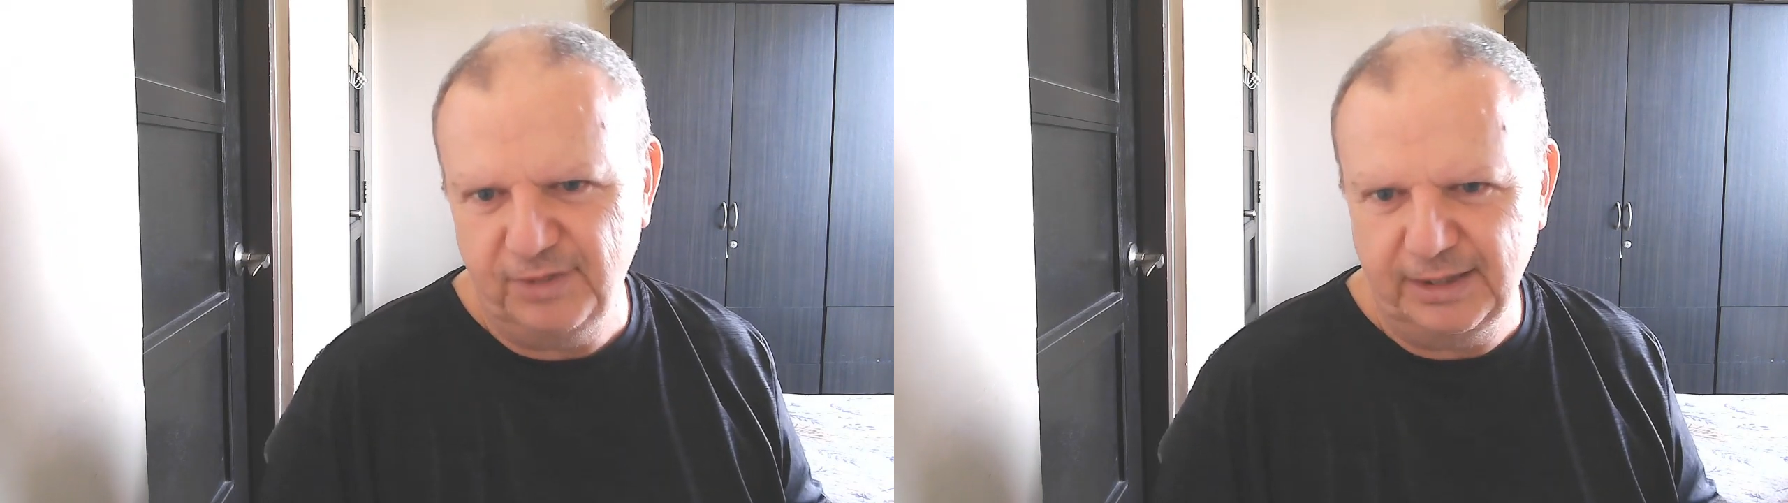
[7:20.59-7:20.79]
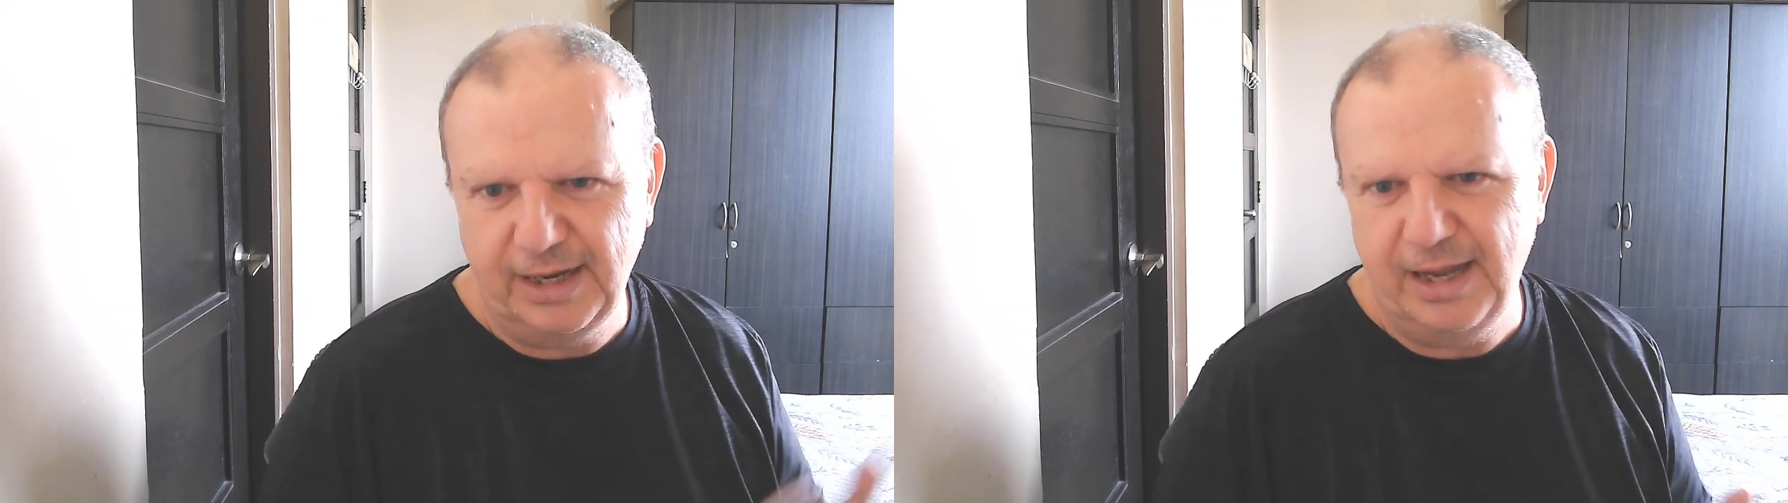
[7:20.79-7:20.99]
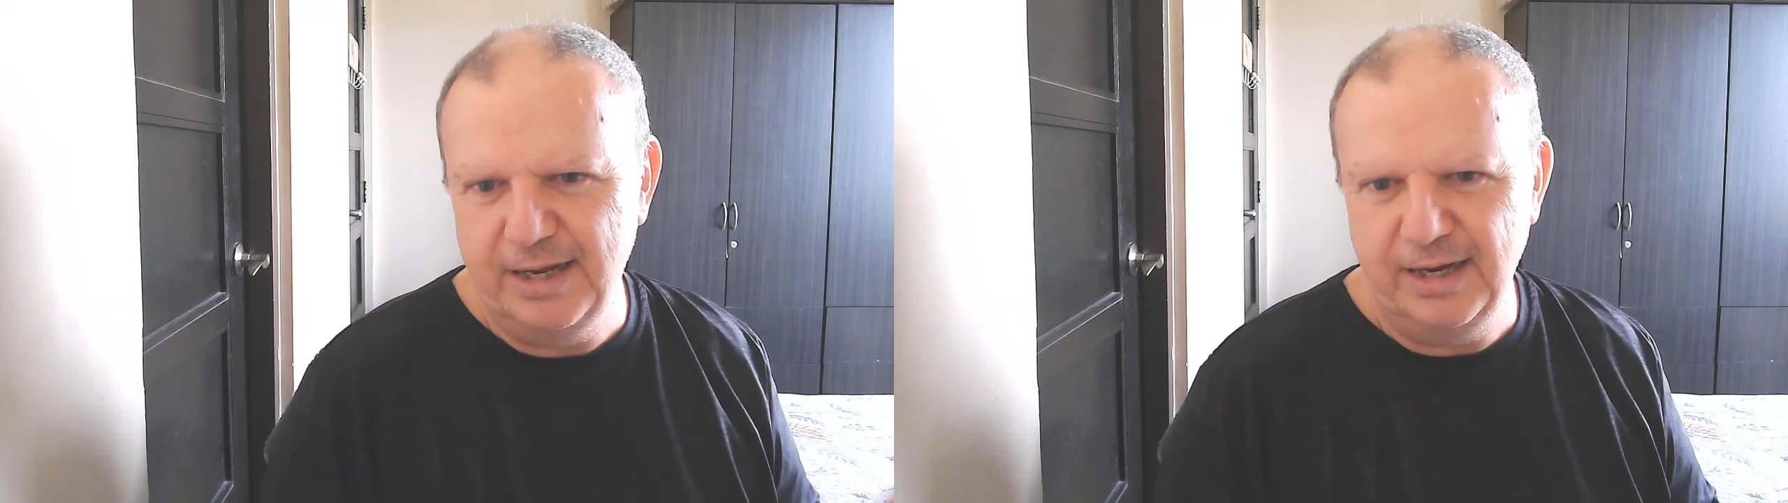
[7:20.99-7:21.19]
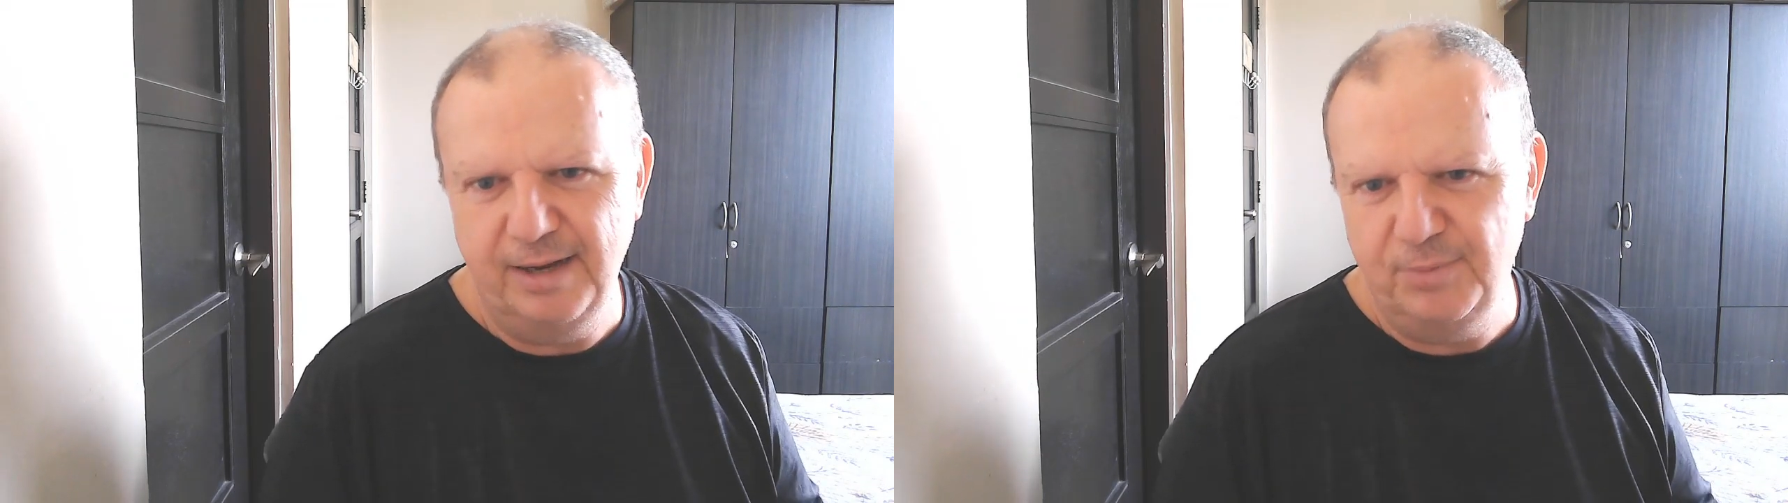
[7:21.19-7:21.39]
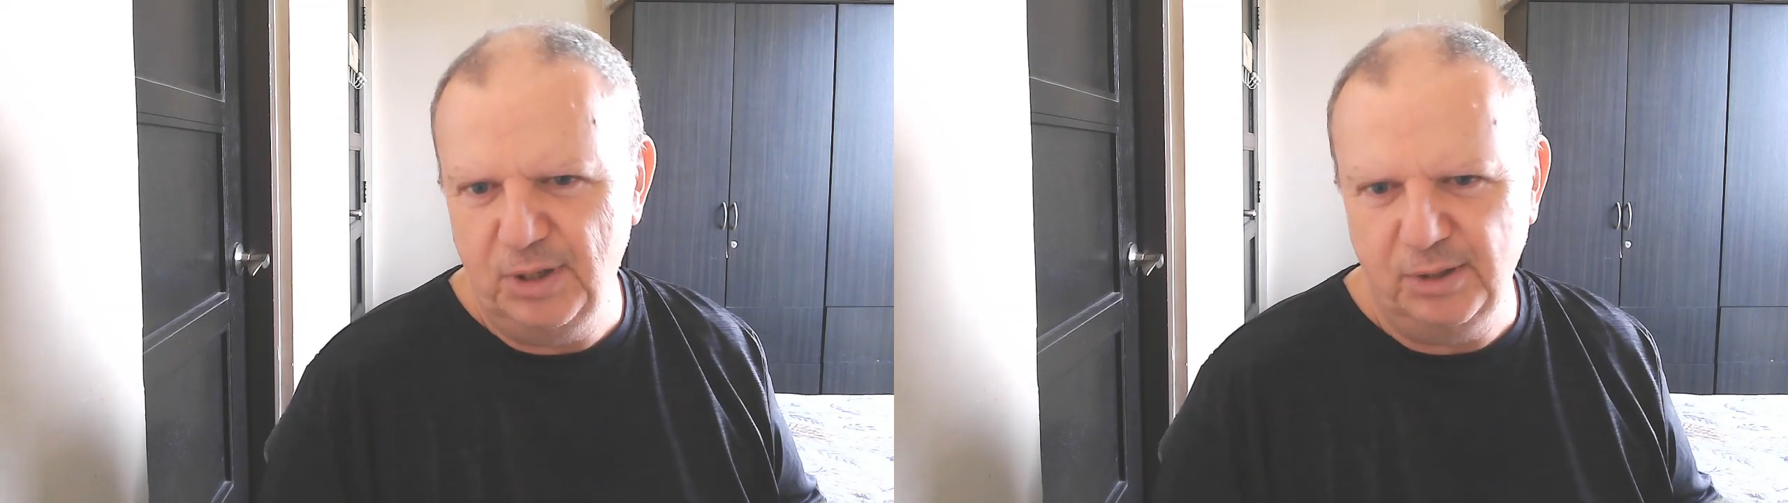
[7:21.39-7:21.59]
like I
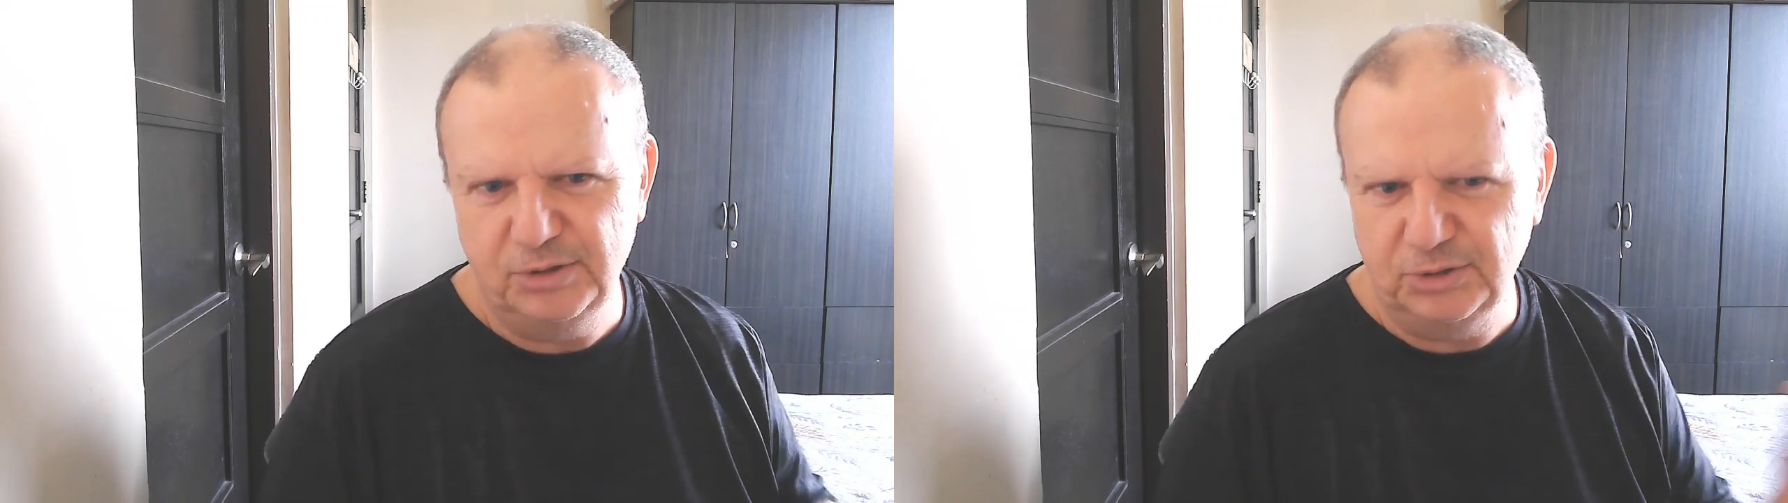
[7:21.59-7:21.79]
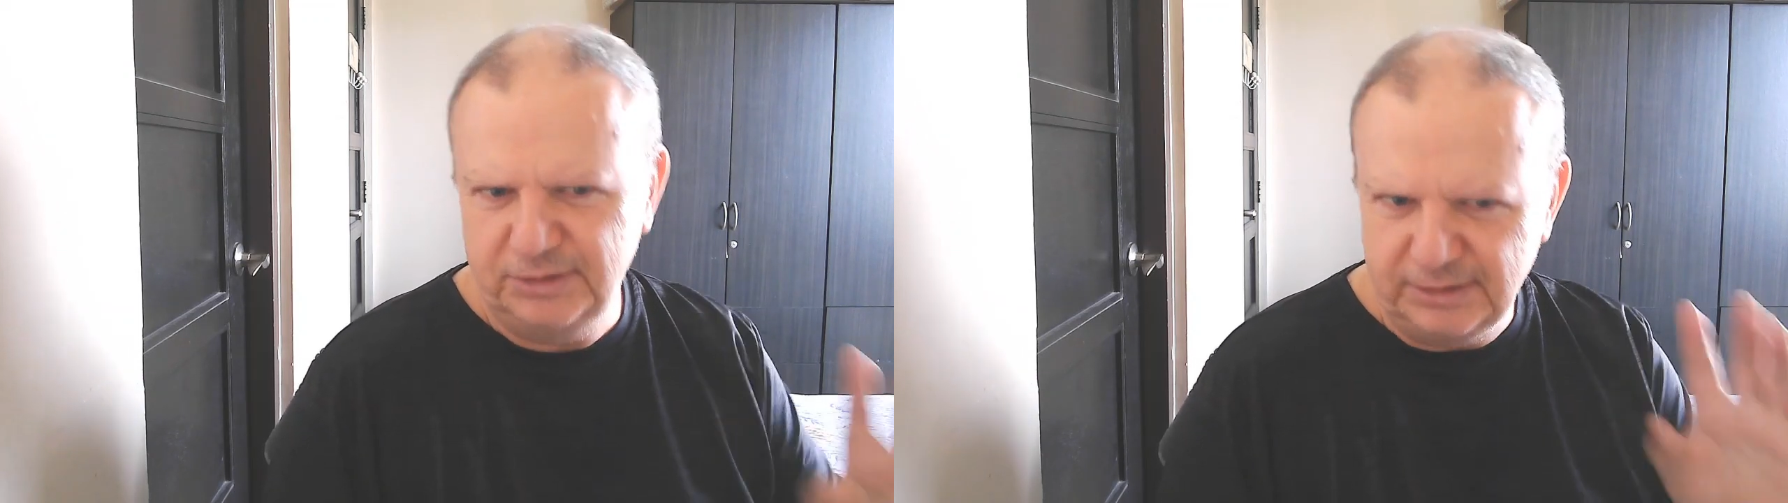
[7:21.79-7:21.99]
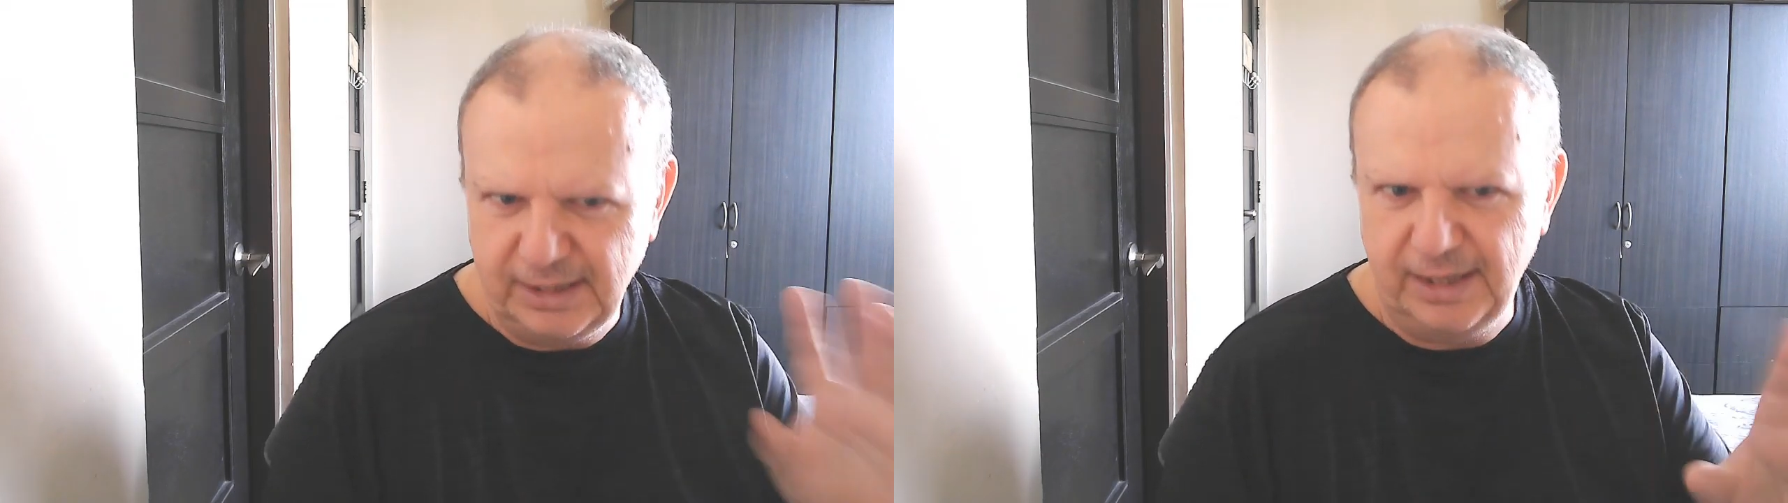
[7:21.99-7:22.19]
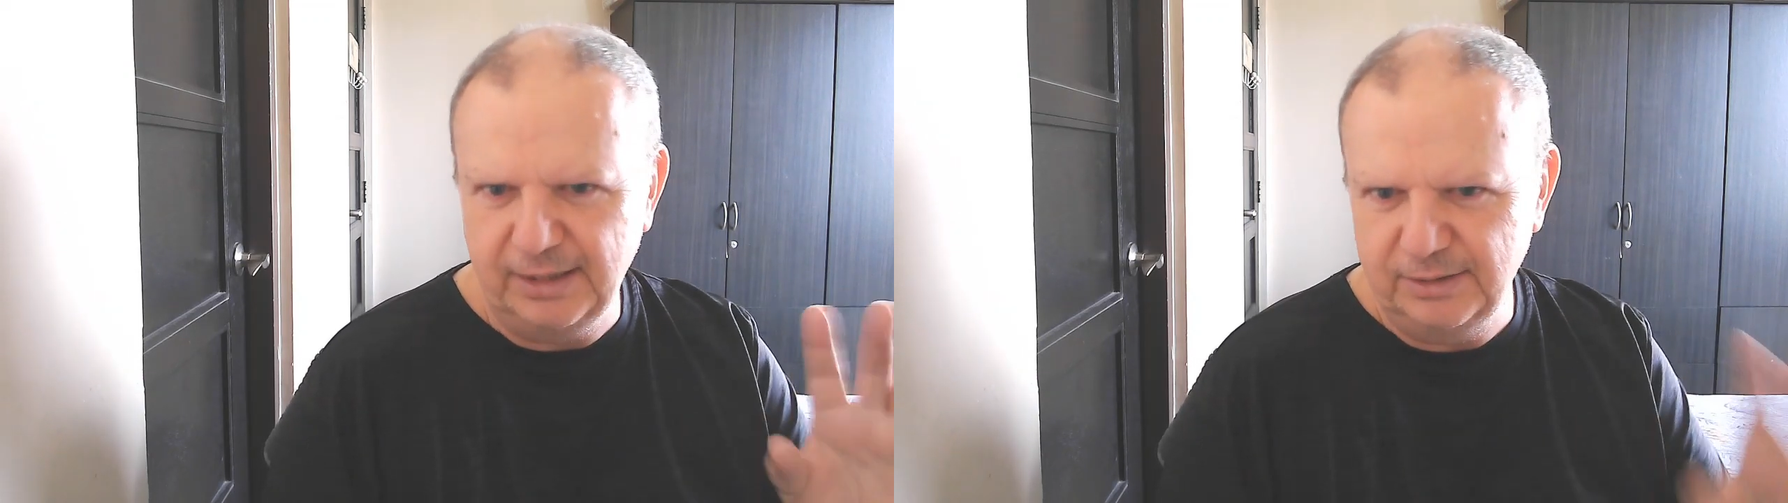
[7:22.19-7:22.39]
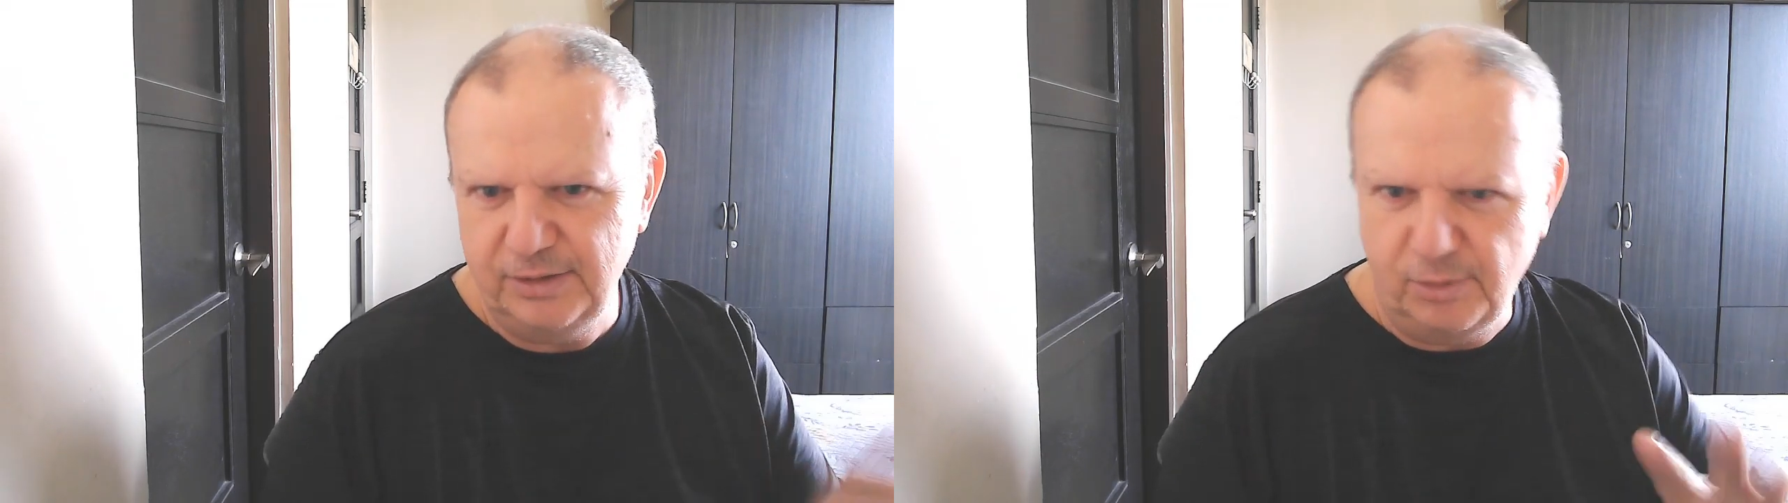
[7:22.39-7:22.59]
am, so she kind of,